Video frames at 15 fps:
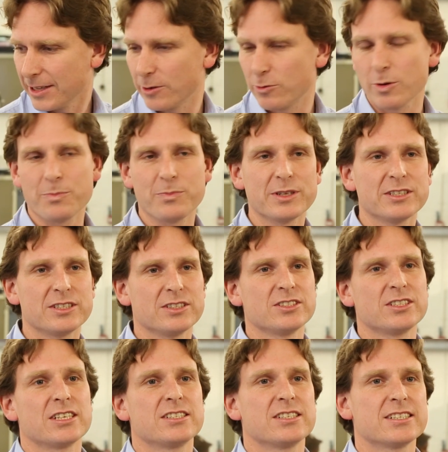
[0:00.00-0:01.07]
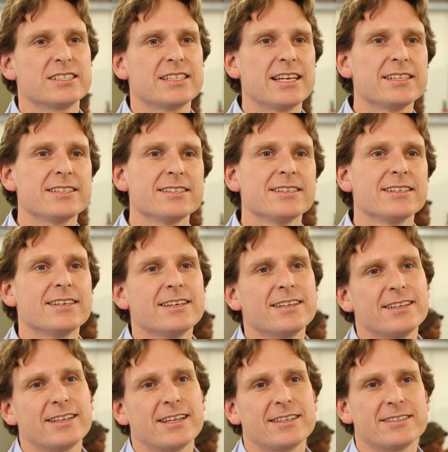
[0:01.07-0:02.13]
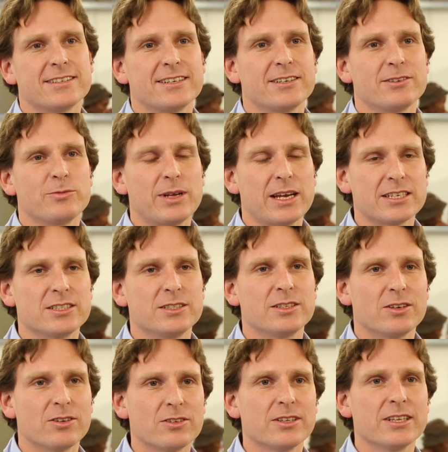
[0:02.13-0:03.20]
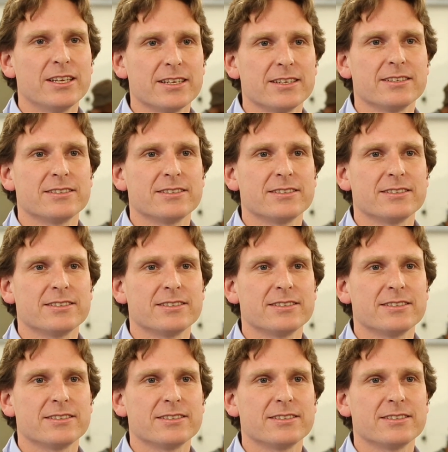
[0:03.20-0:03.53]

equipment in such extent that um, we actually are there.